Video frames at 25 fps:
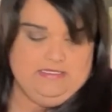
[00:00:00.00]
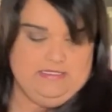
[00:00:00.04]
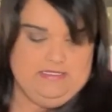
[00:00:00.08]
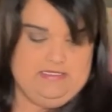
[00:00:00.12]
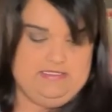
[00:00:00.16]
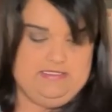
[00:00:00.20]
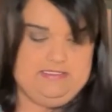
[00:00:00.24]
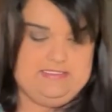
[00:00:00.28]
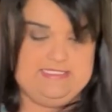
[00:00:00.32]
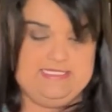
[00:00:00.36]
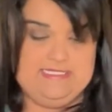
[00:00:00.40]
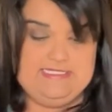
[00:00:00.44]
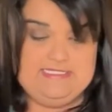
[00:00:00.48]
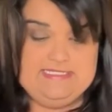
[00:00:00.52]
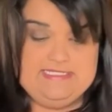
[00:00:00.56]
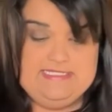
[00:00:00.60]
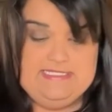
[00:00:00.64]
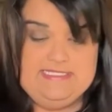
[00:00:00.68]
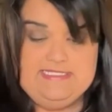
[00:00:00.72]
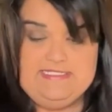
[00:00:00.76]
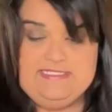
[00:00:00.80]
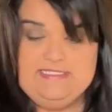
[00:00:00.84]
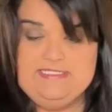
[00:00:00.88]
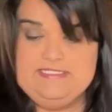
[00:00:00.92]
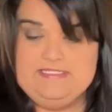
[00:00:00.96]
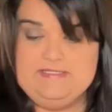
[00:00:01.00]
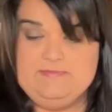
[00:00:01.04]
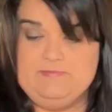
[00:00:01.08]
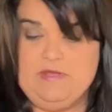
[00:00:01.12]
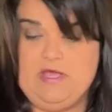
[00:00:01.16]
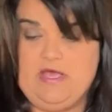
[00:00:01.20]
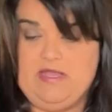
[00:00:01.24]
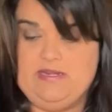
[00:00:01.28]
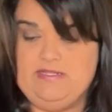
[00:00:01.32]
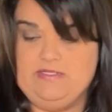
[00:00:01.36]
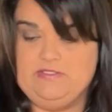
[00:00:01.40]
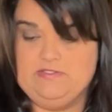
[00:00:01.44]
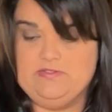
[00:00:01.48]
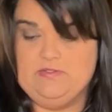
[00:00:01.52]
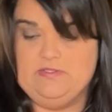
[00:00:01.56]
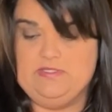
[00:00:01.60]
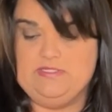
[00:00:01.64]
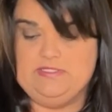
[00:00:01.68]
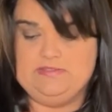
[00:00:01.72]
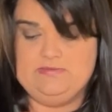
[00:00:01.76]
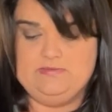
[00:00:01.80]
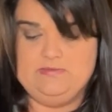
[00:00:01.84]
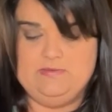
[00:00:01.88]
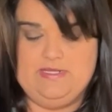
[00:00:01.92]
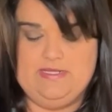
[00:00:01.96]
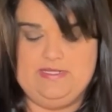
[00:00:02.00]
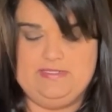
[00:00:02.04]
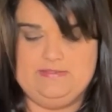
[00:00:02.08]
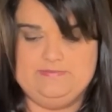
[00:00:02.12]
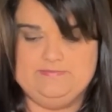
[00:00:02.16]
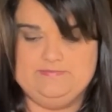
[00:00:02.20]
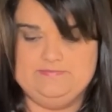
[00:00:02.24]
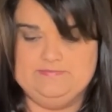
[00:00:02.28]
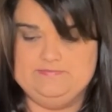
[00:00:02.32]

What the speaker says: since this is the potting soil, well,